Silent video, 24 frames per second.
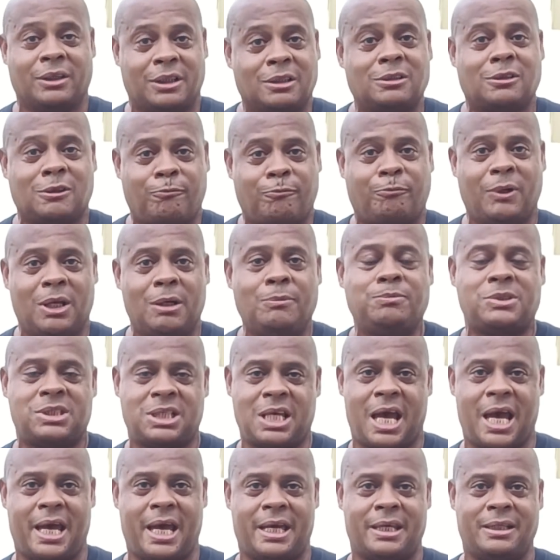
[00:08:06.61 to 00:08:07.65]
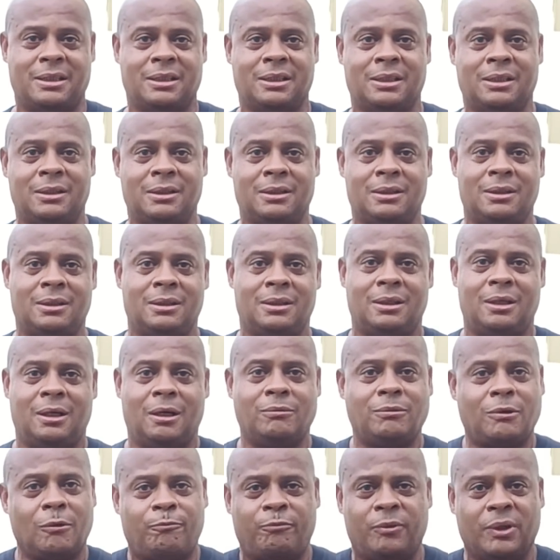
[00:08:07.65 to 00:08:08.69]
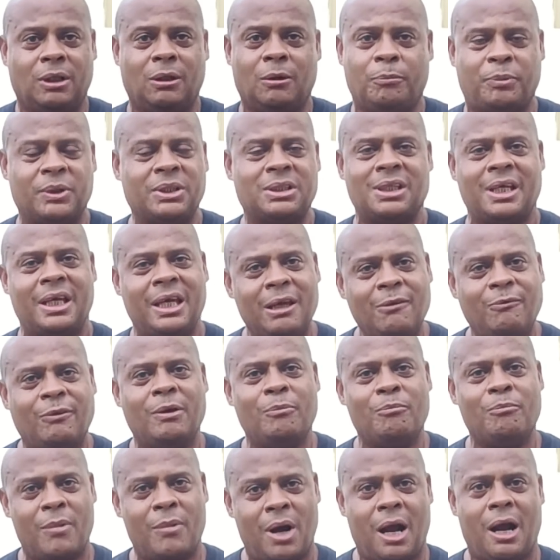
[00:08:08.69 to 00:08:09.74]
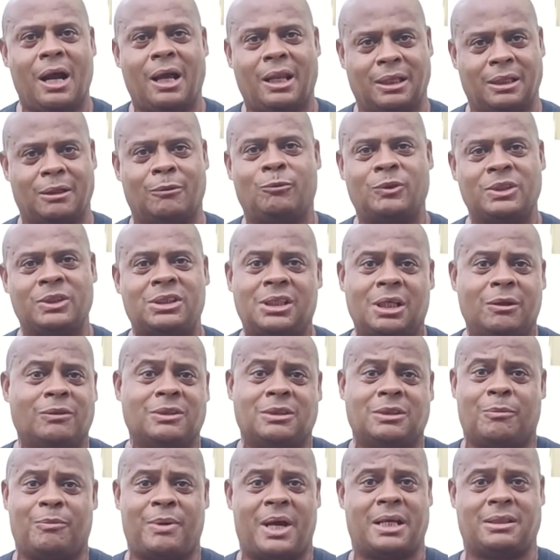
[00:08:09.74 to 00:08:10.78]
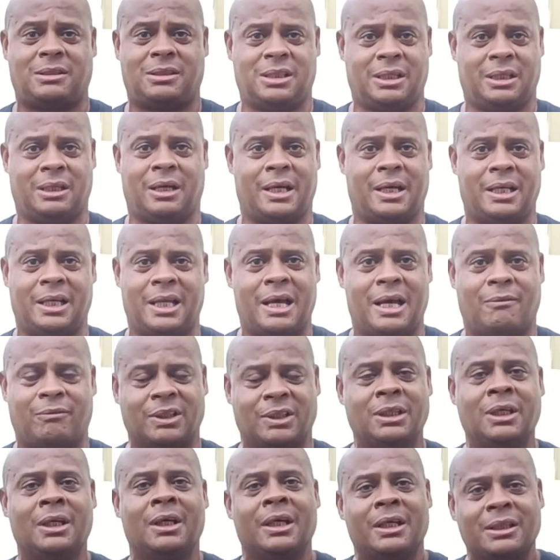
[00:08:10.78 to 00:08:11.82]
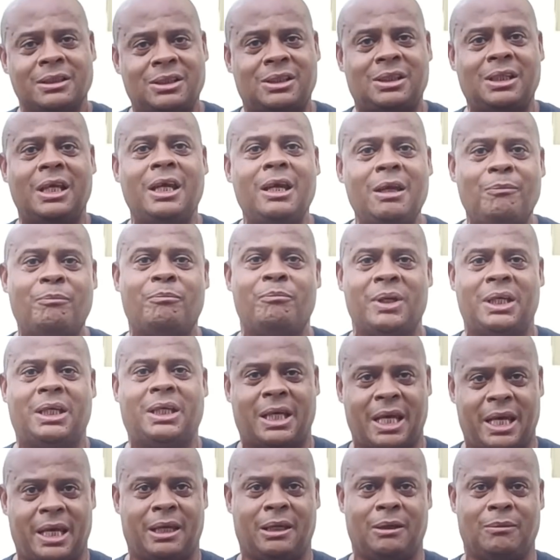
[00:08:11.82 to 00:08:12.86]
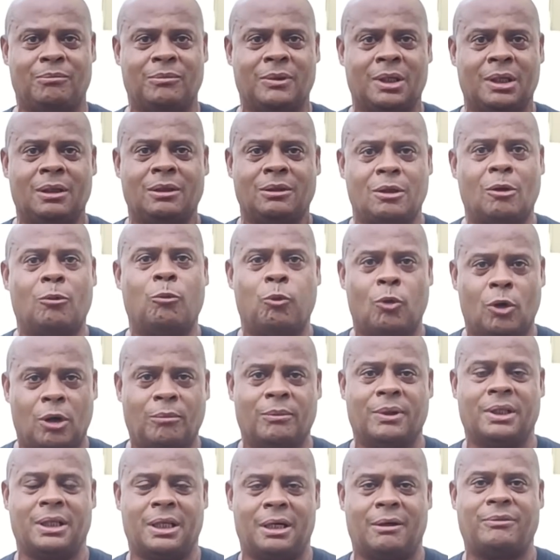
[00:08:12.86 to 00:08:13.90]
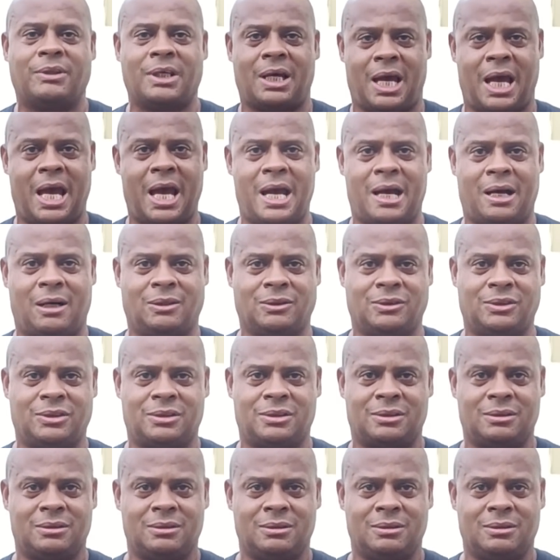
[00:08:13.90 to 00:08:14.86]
There's a flip side of the Philippines. Even Marilyn, when she was about 10 or 11, she became the woman of the house.